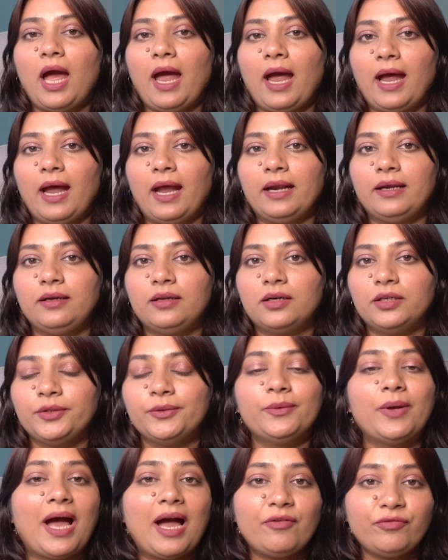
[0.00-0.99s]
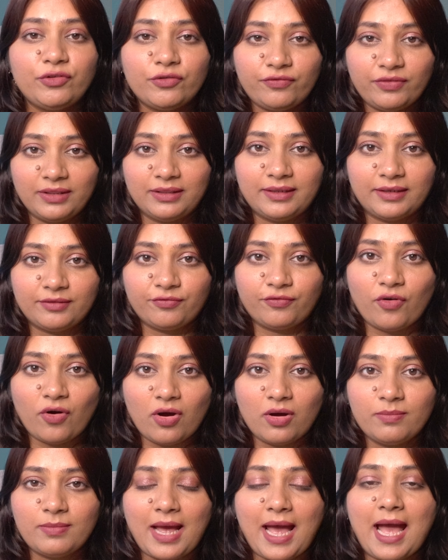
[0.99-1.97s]
And uh, you have to fill that
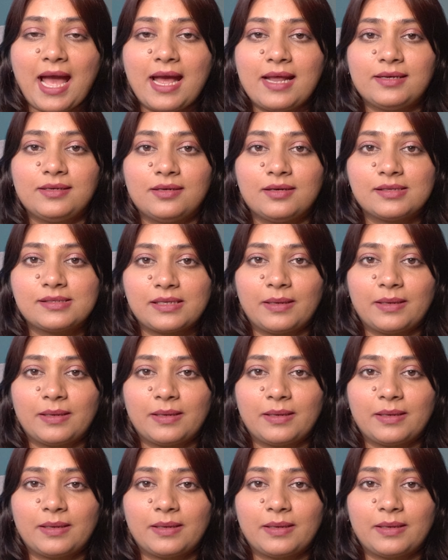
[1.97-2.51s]
form and uh,